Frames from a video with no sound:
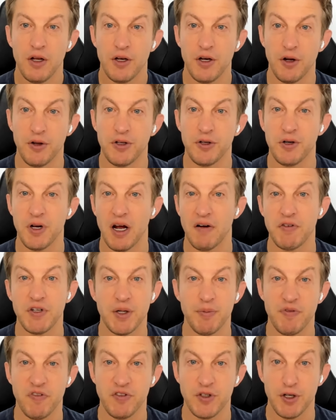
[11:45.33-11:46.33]
You could have a
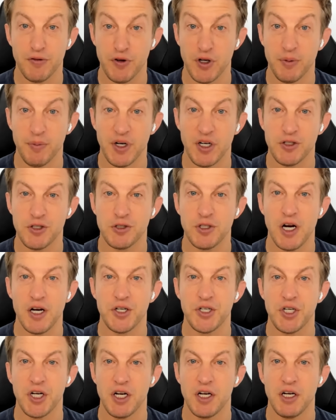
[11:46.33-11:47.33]
different
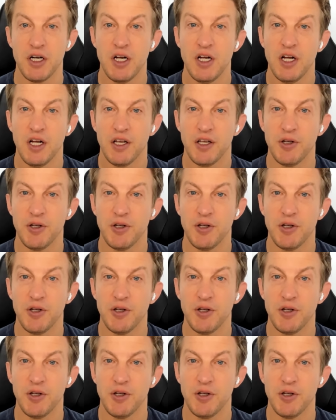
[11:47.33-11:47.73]
administration.